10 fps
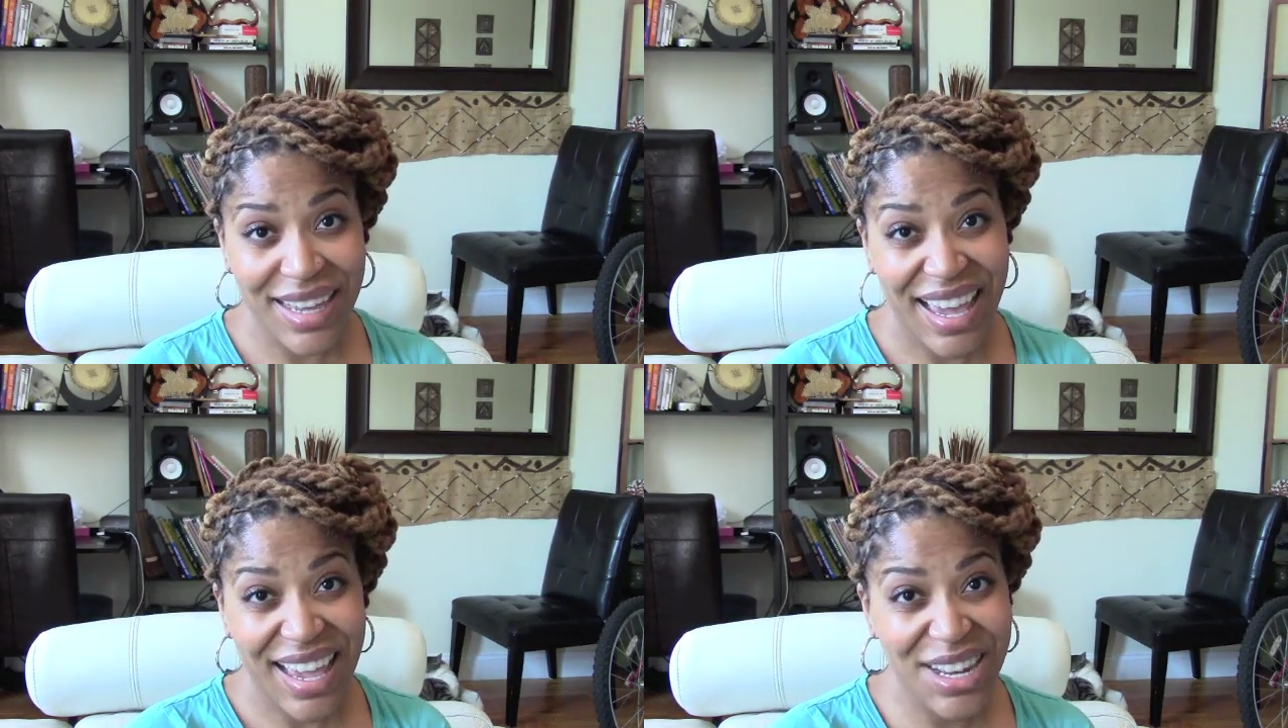
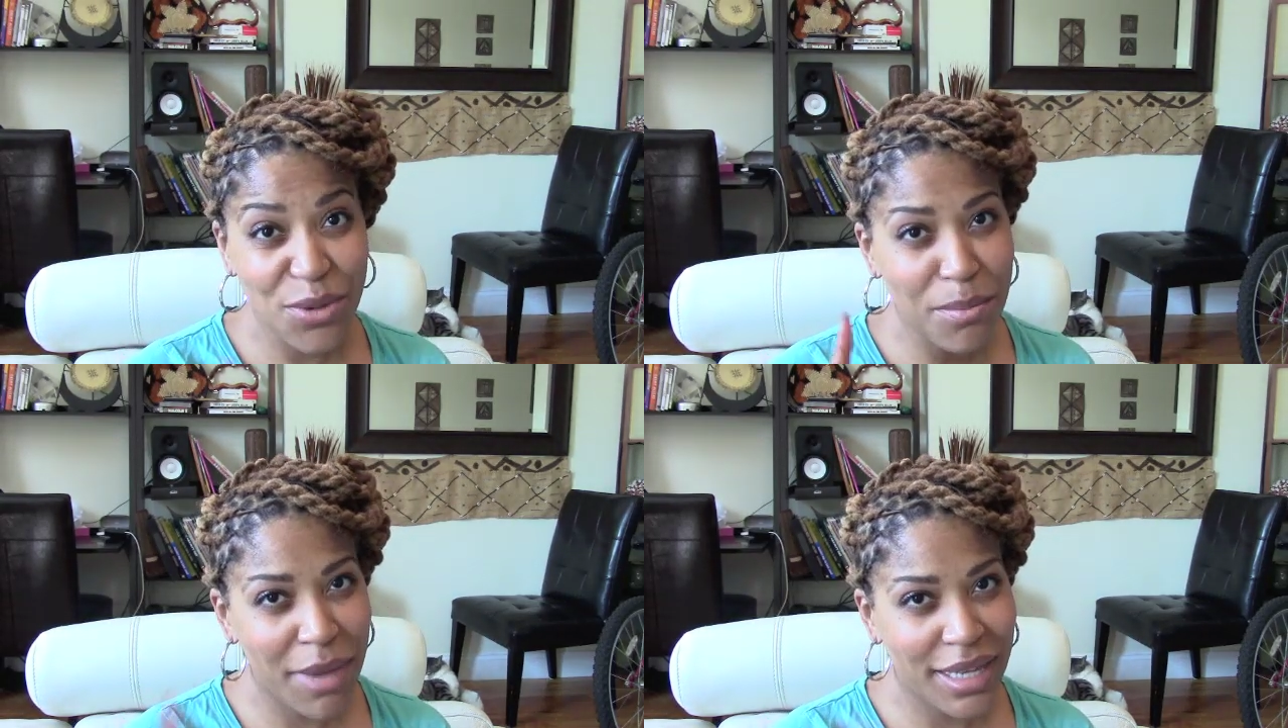And you
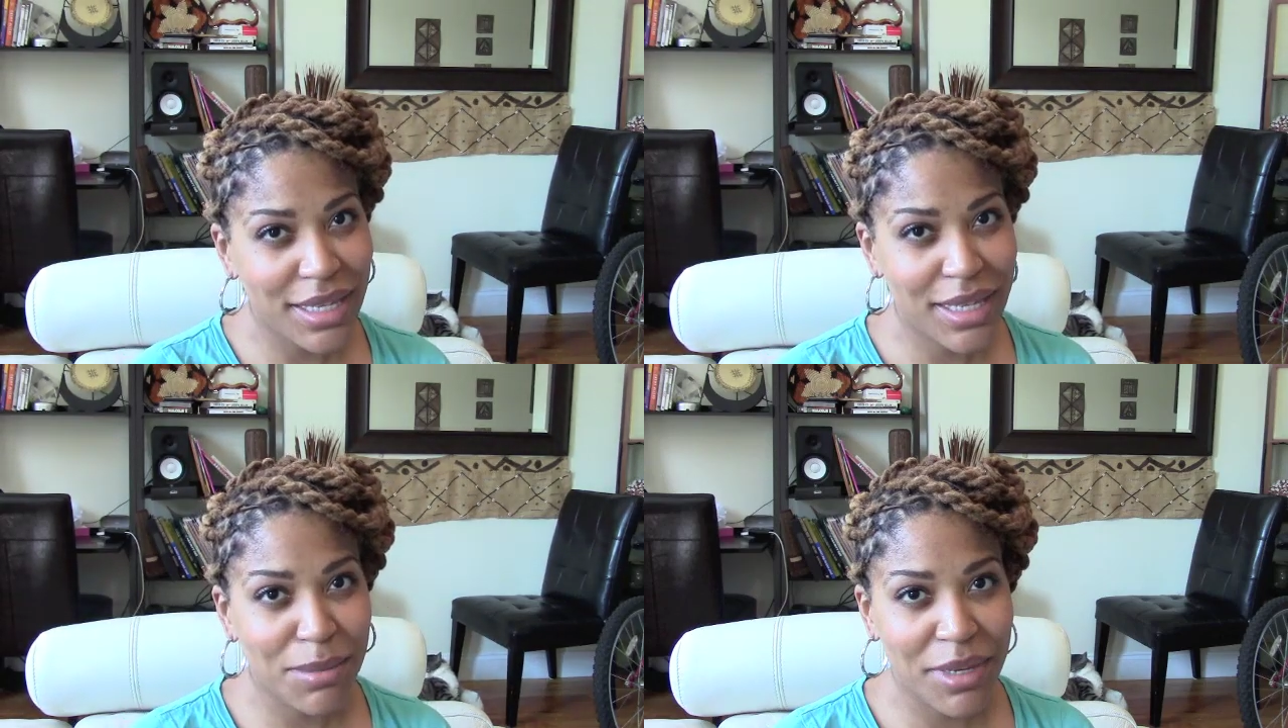might
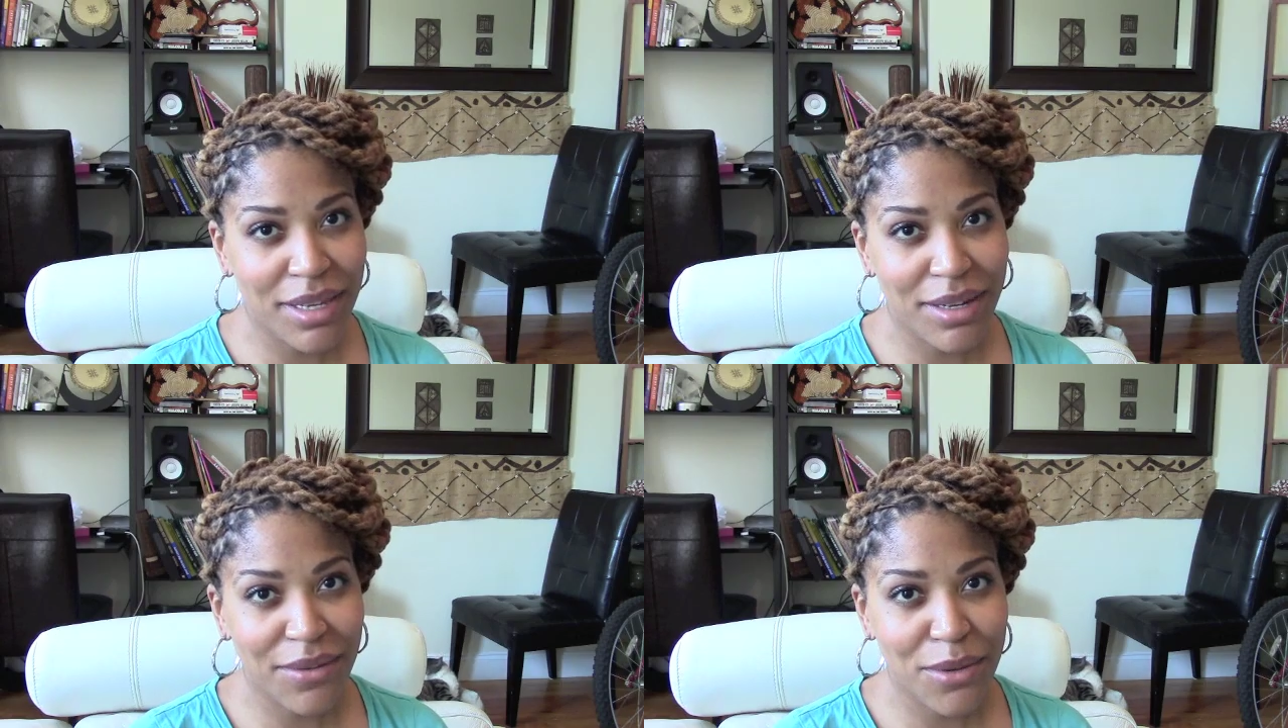see me
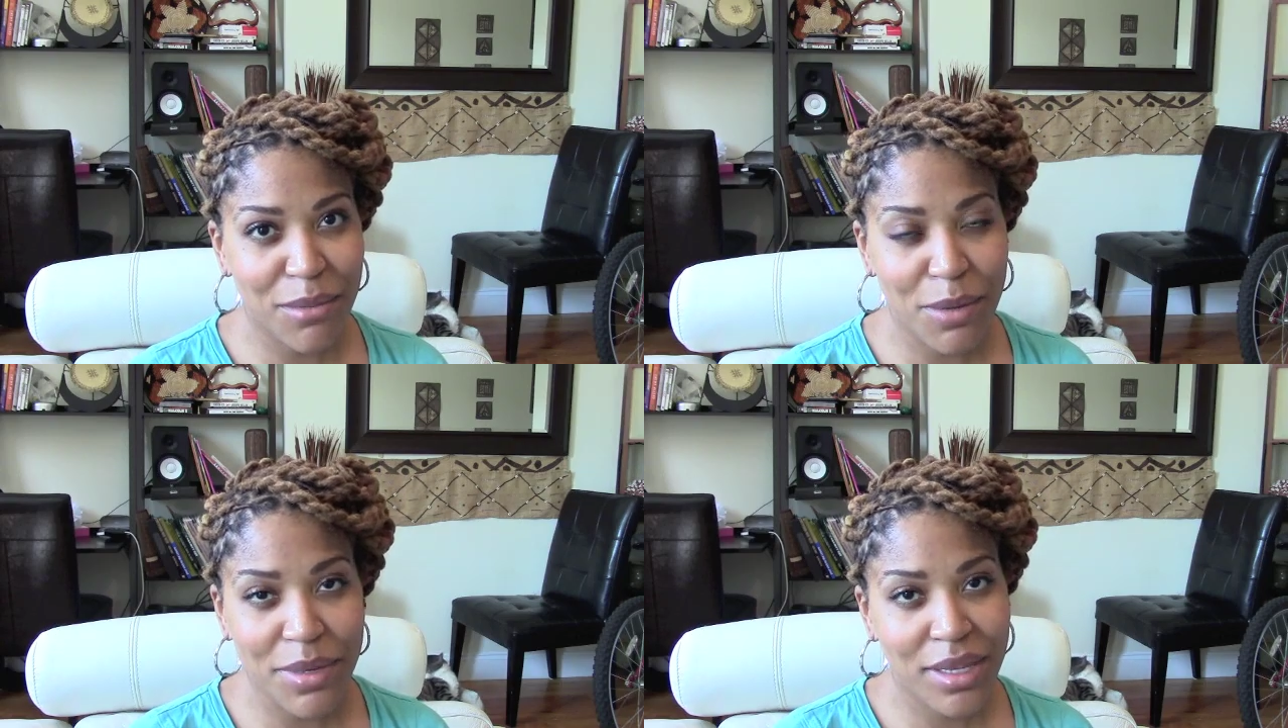in a few
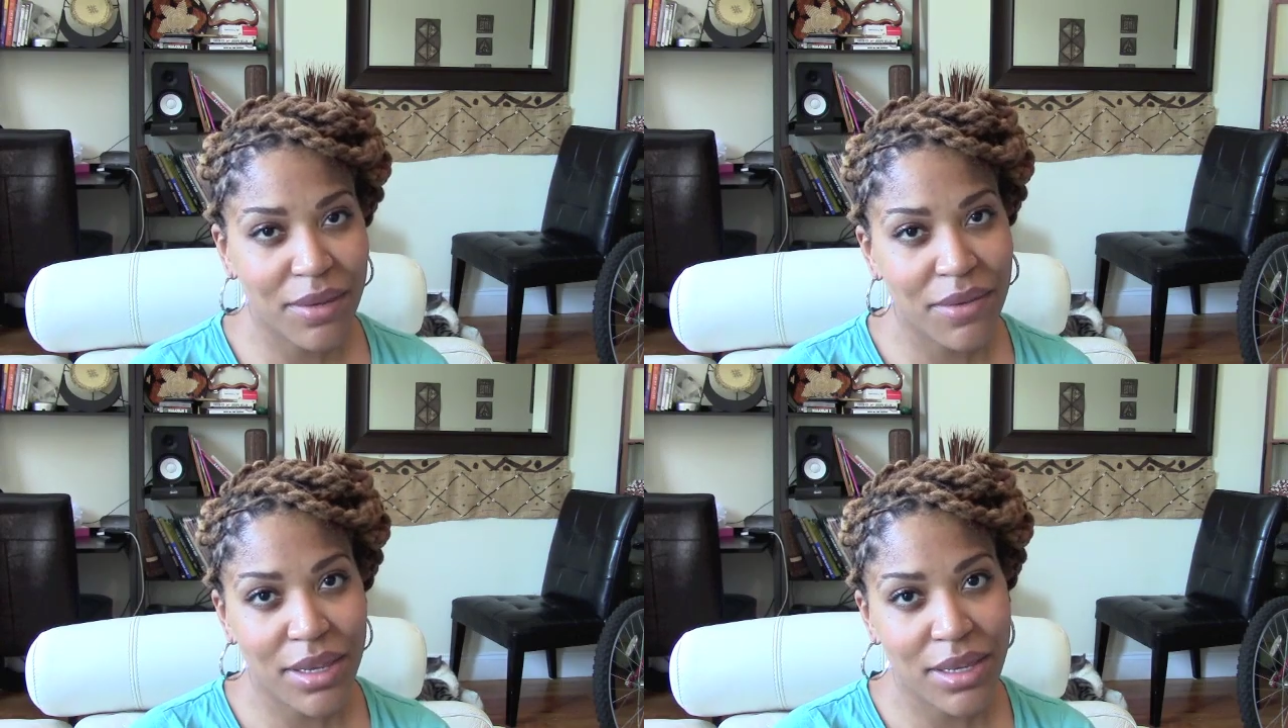moments if this